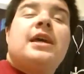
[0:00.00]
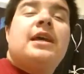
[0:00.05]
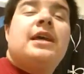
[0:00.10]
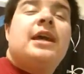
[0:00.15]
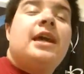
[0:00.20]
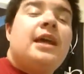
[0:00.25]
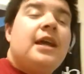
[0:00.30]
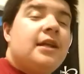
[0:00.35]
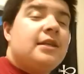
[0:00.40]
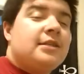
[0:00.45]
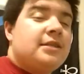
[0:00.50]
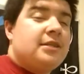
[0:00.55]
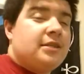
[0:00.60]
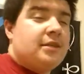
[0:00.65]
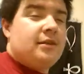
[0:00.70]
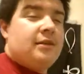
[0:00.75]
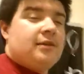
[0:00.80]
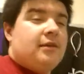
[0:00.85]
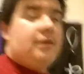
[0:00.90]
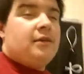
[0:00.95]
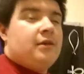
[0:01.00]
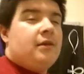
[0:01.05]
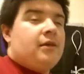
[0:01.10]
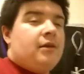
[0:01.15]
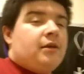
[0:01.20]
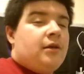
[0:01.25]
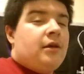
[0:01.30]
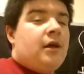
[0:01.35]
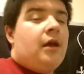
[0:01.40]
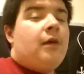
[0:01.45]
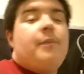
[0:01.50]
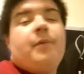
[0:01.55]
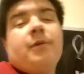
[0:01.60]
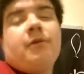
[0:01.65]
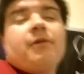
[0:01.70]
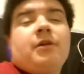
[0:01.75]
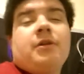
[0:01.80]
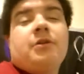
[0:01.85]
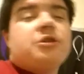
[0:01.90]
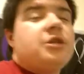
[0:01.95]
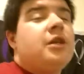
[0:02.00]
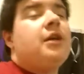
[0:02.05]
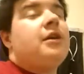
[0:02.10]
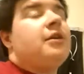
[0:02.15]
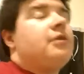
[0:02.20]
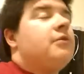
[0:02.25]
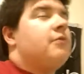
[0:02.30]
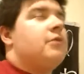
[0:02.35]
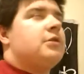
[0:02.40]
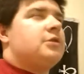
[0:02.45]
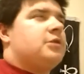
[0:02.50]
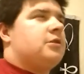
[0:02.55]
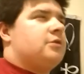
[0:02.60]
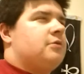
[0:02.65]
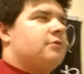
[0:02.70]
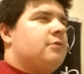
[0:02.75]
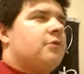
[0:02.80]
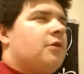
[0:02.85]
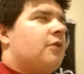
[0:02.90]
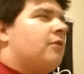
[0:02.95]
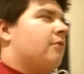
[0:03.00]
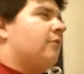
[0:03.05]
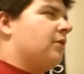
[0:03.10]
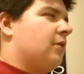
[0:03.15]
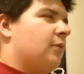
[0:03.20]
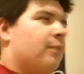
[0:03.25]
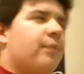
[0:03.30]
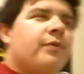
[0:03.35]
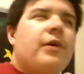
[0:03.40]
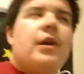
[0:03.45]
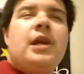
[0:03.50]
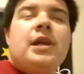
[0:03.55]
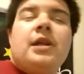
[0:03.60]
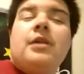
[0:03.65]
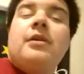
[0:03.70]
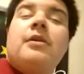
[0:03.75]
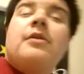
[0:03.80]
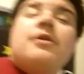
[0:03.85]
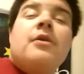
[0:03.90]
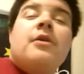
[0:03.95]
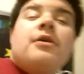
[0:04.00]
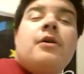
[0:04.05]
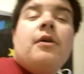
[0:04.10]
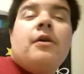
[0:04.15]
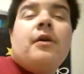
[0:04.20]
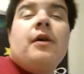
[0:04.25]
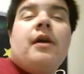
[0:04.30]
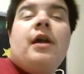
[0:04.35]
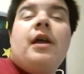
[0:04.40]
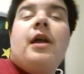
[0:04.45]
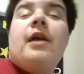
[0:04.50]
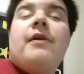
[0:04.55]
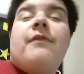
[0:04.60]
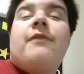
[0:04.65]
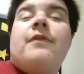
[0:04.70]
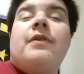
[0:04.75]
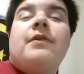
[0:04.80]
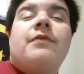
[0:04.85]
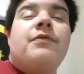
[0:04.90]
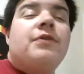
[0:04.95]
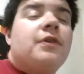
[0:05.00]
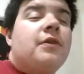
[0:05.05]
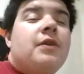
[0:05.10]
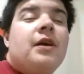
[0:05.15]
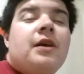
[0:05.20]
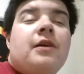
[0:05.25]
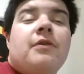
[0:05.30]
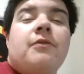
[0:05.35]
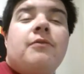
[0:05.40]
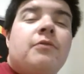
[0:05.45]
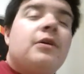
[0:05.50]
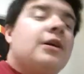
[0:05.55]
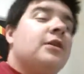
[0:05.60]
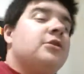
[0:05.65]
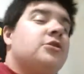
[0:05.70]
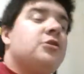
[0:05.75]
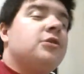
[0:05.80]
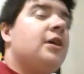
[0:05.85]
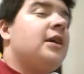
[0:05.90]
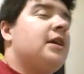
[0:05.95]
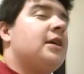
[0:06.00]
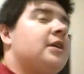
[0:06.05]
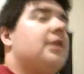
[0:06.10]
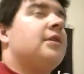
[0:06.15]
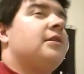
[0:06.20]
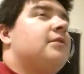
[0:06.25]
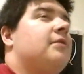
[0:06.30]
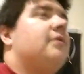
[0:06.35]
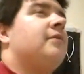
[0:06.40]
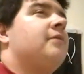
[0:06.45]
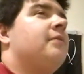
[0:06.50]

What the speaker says: can't help you understand what's wrong with your brain if they're not well trained.